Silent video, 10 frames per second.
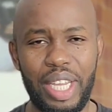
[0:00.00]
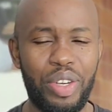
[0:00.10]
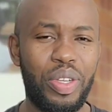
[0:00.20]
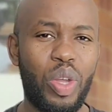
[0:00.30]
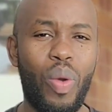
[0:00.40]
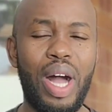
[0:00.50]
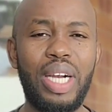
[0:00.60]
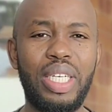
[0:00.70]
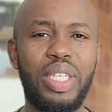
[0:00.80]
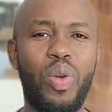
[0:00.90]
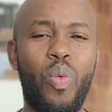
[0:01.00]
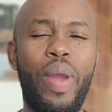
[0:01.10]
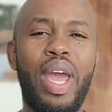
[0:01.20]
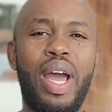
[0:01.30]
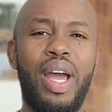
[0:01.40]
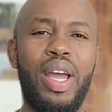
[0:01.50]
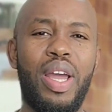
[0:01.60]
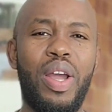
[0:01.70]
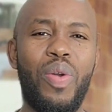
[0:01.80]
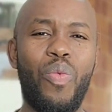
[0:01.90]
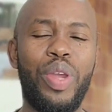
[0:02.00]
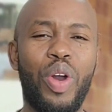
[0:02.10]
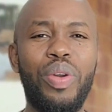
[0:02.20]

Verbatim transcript: You know, in a world where we